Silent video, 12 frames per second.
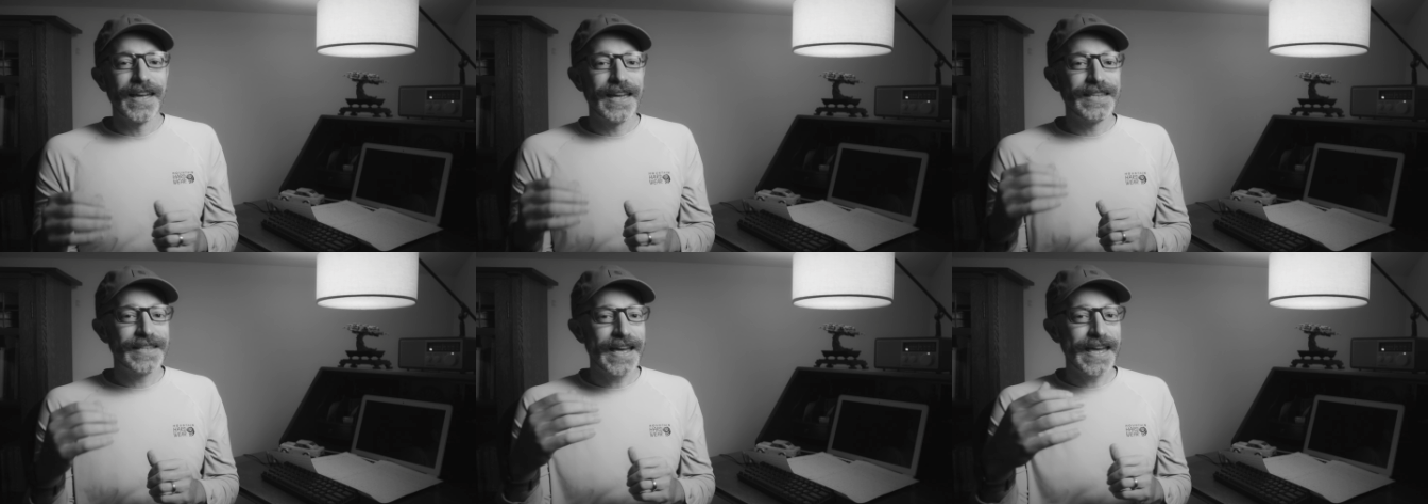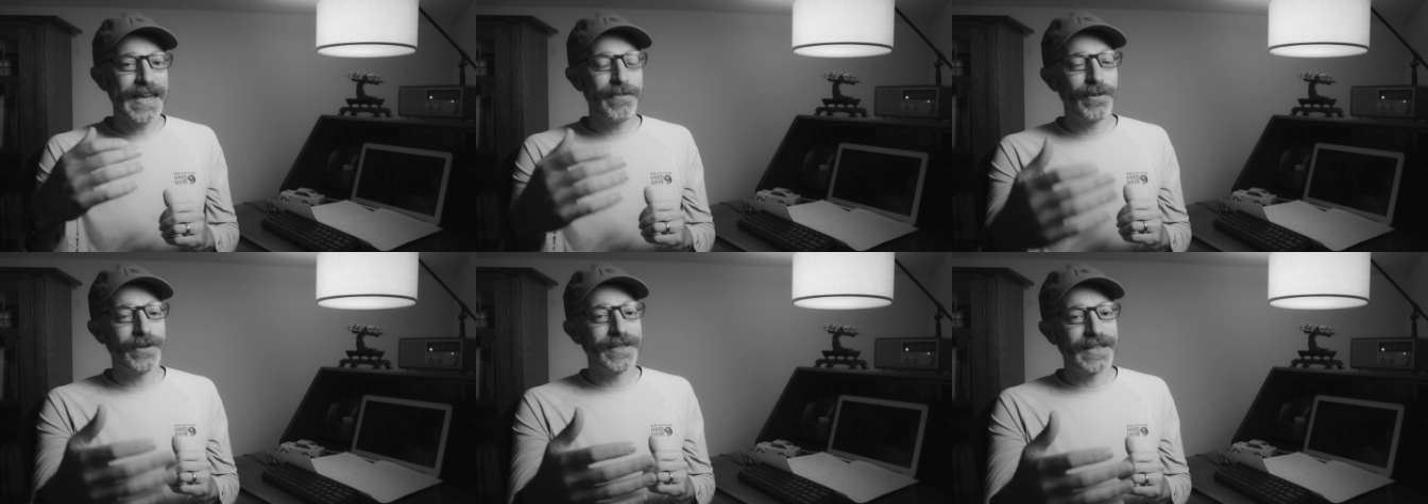He's
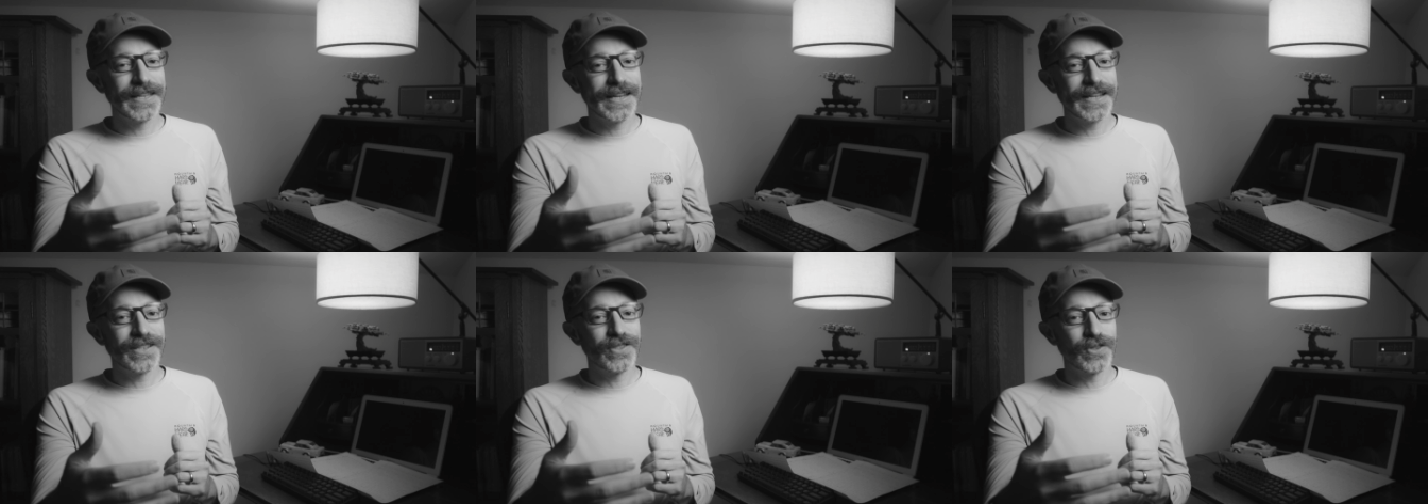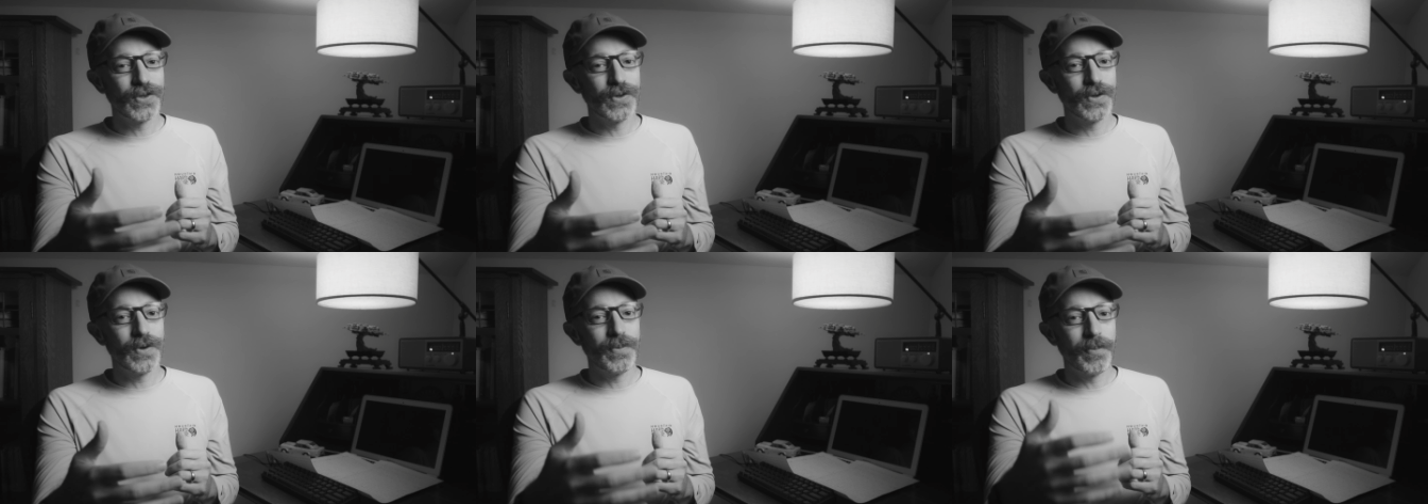able to get
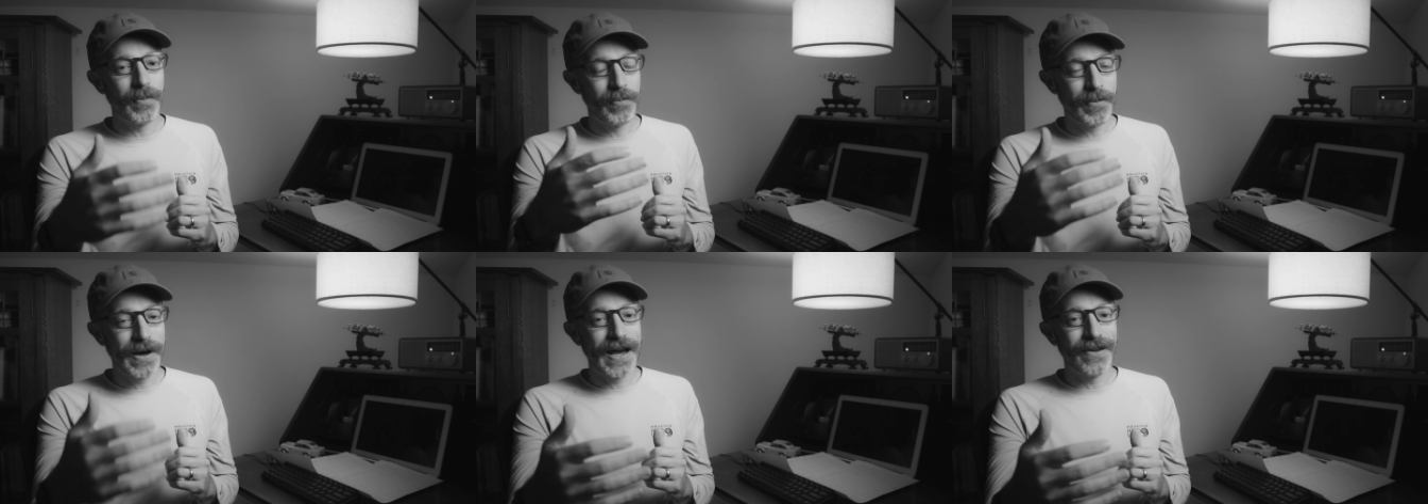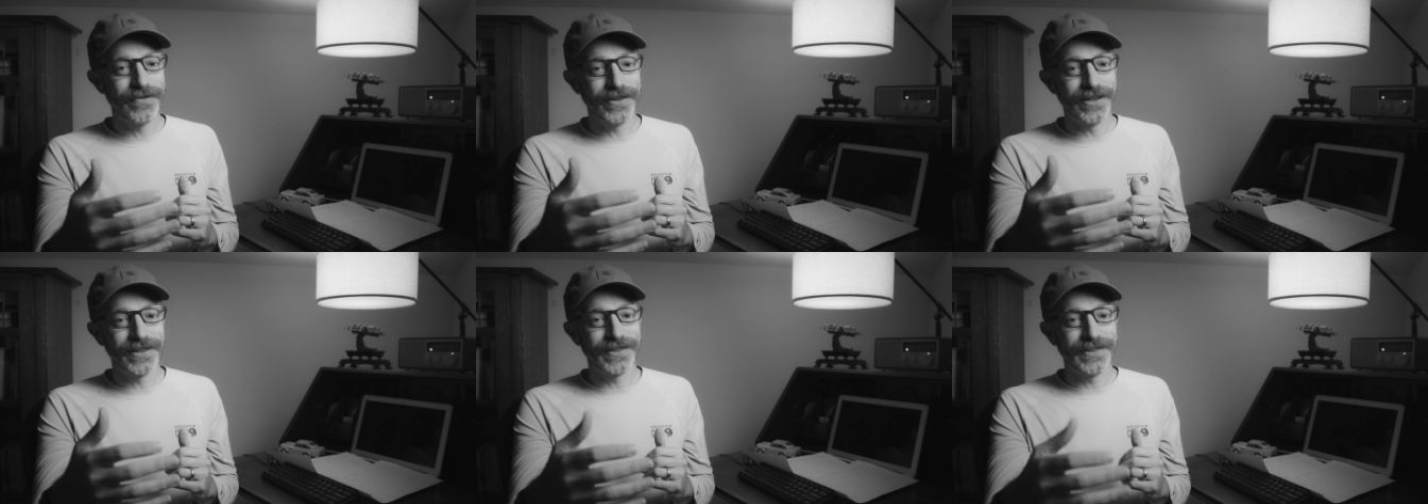to my
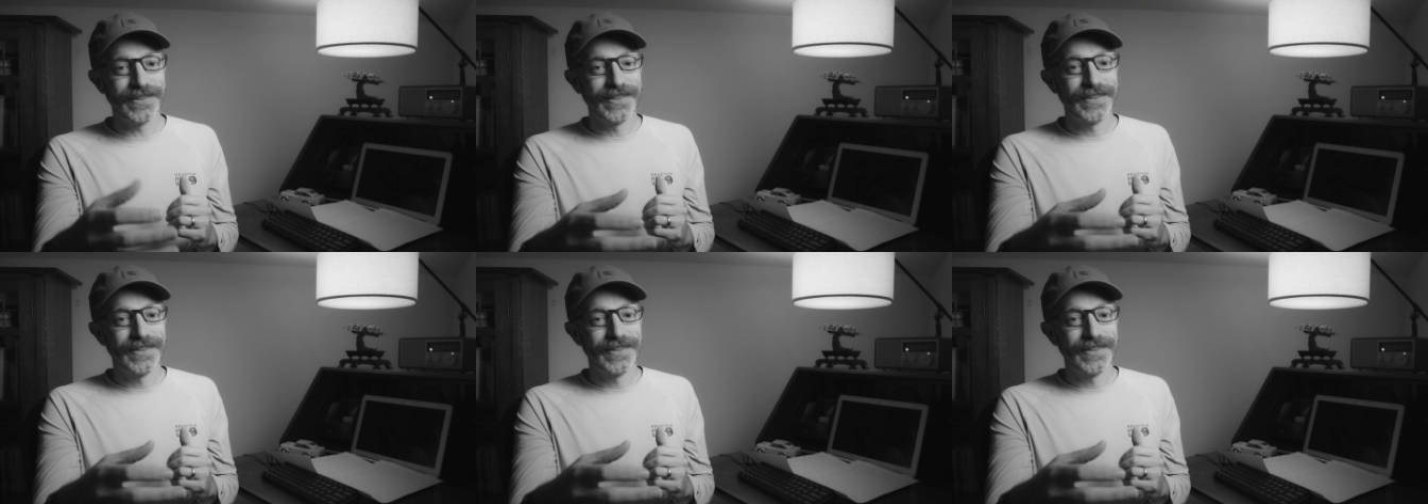vehicle